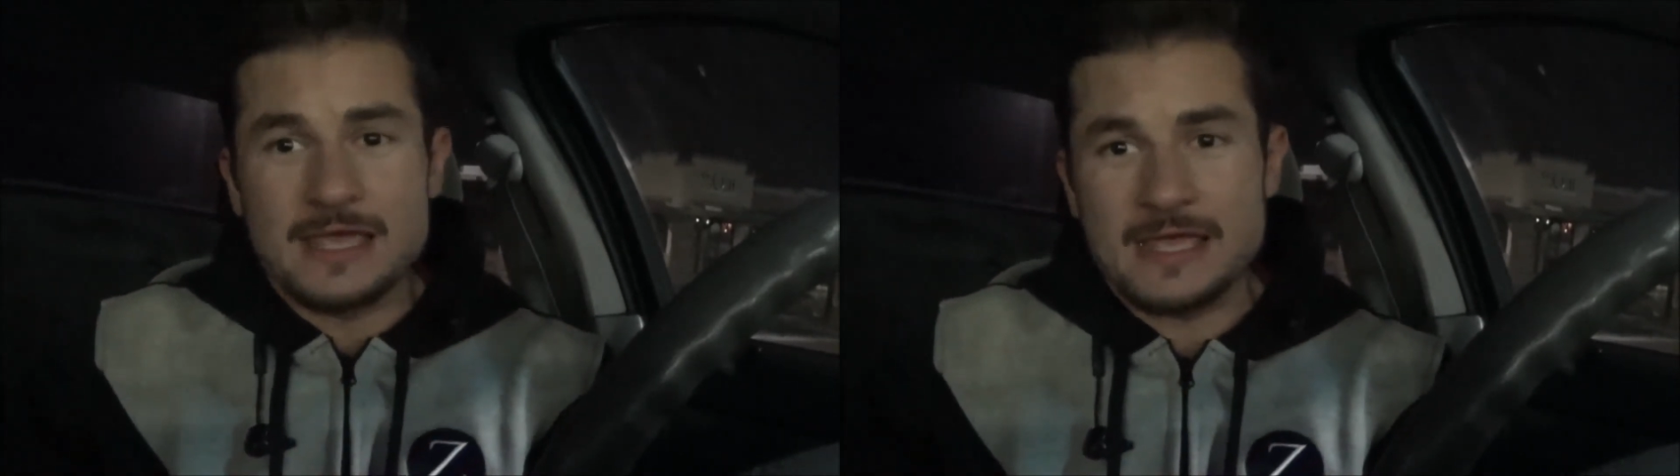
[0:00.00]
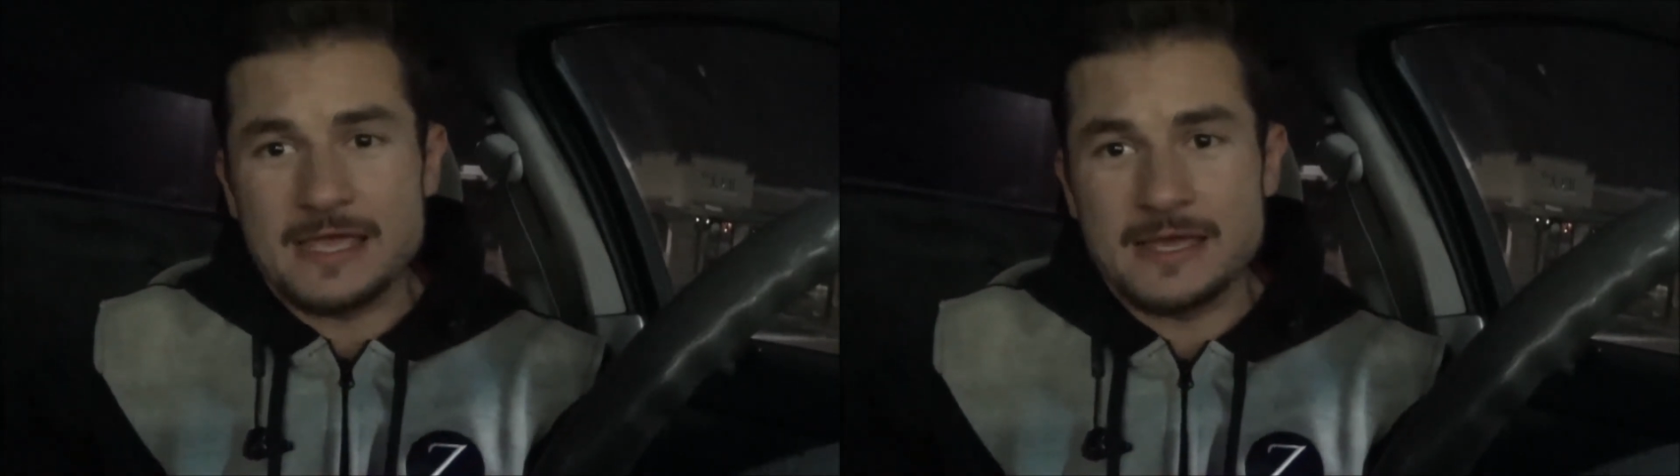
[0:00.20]

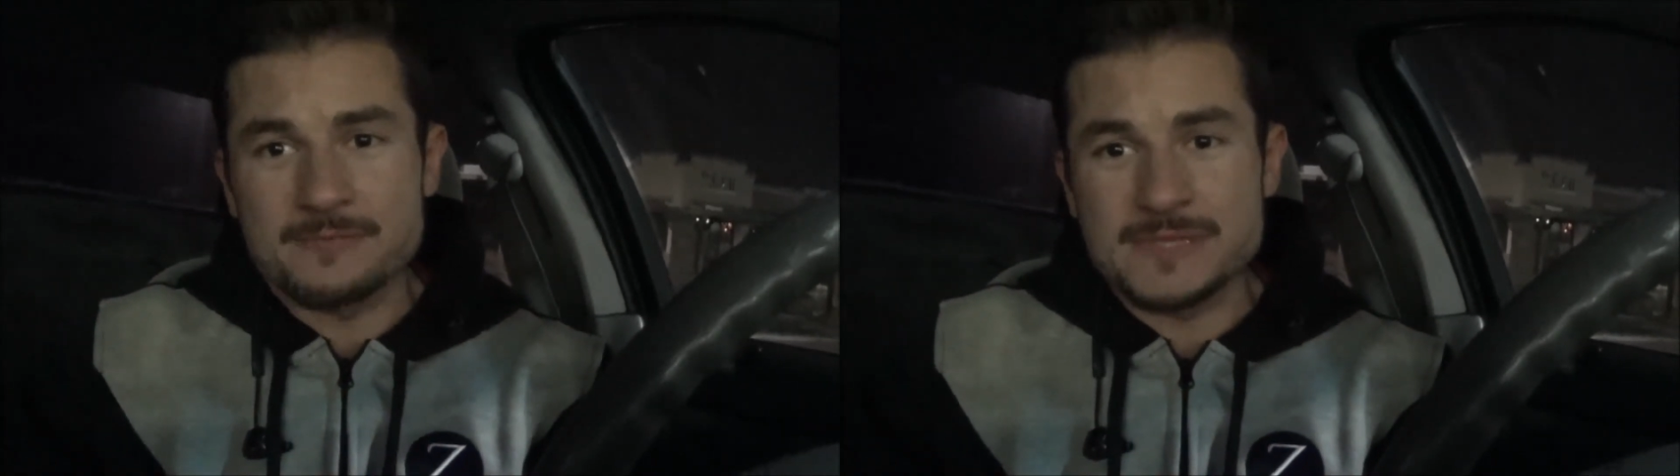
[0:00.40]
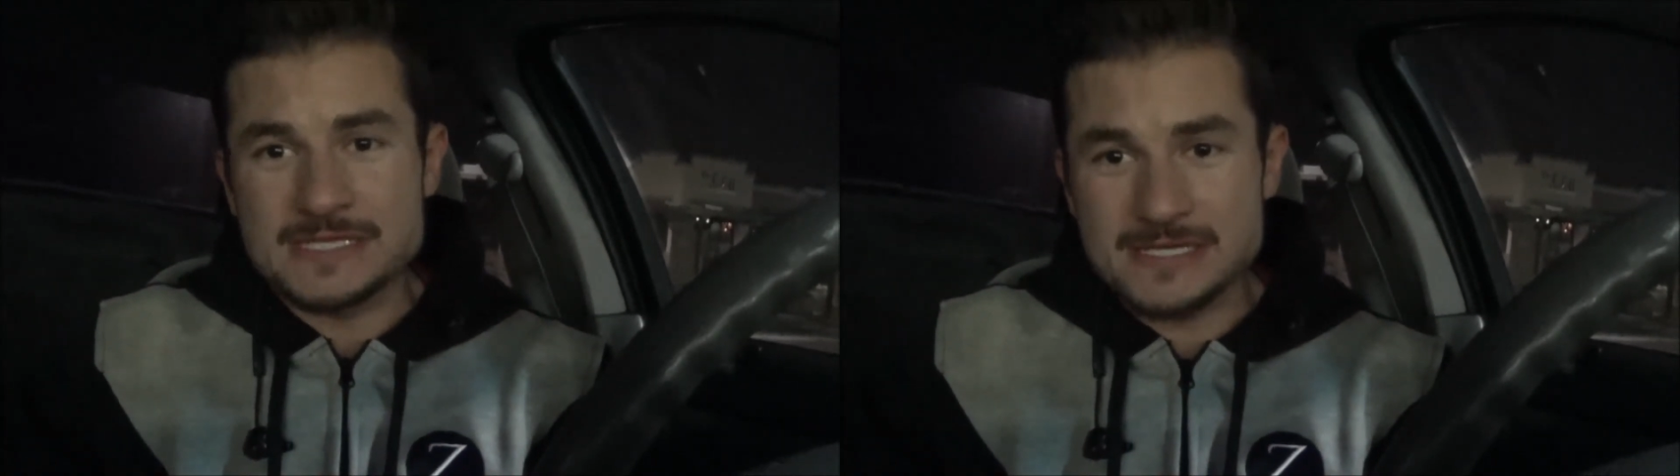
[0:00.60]

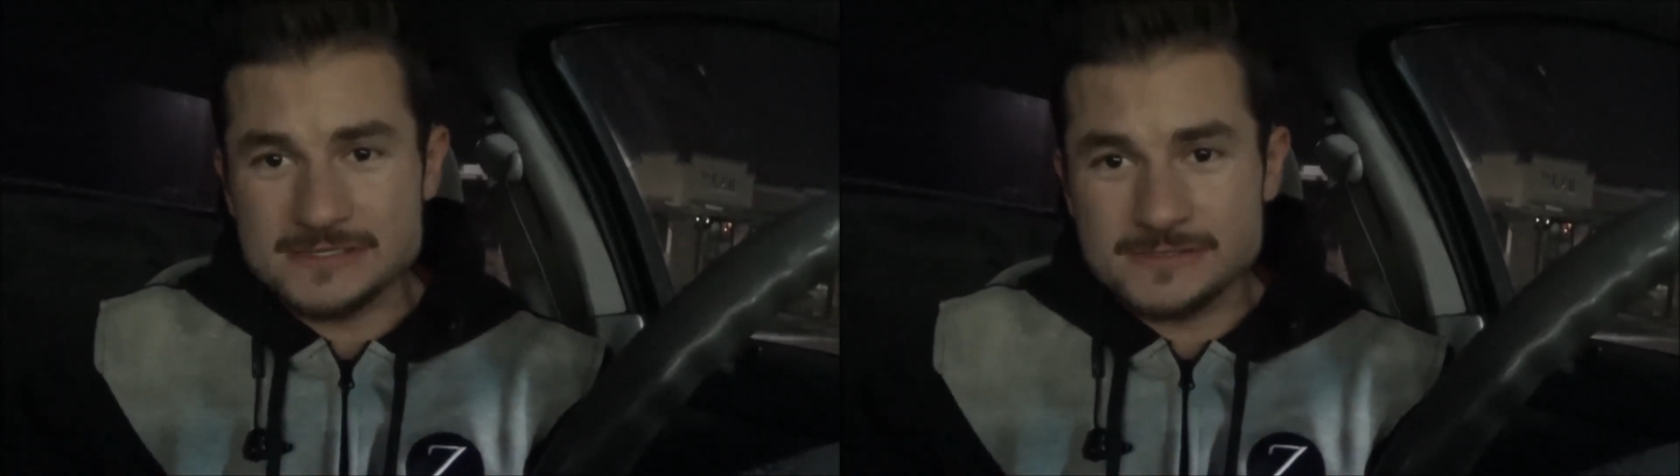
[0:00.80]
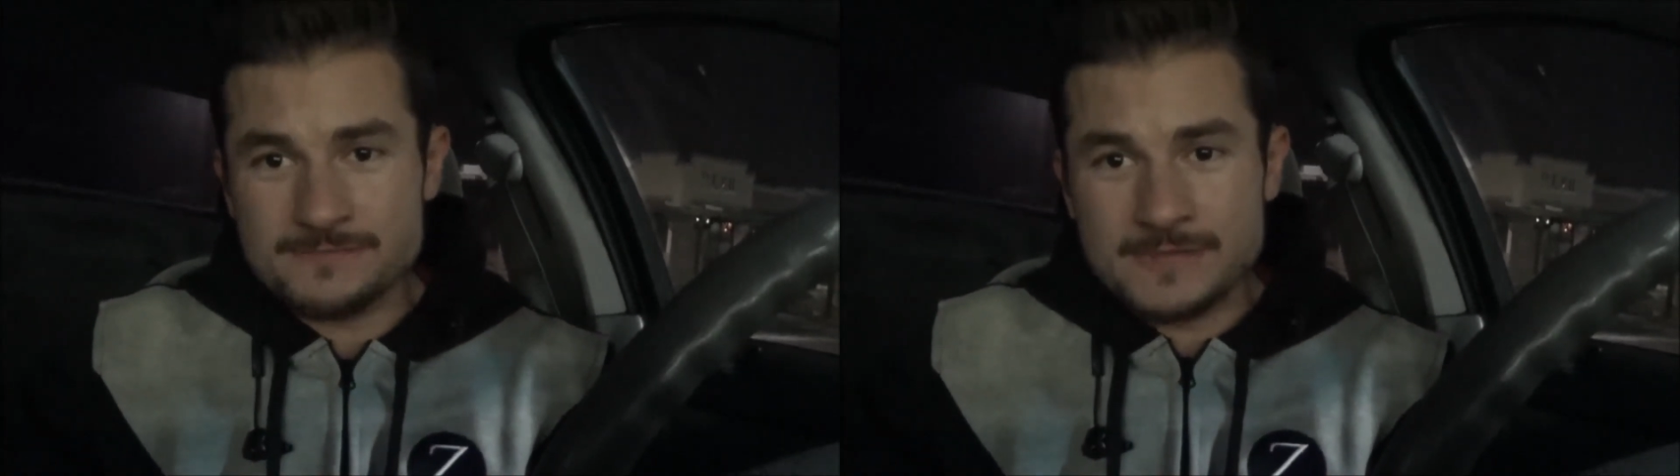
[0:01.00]
And
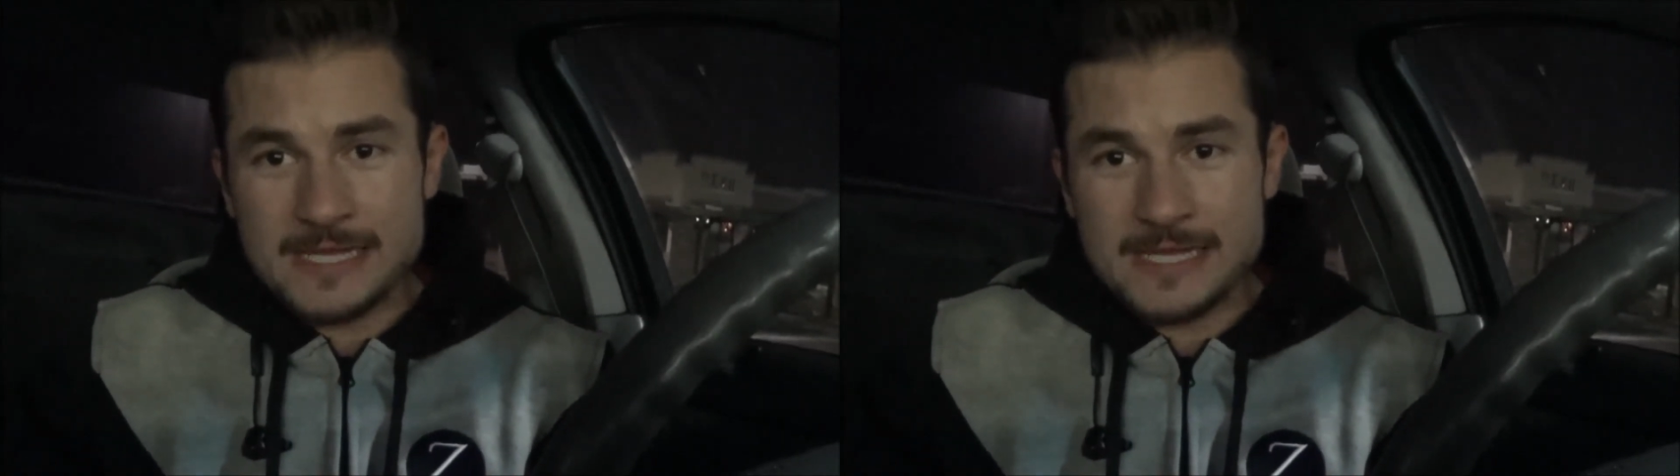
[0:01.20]
because of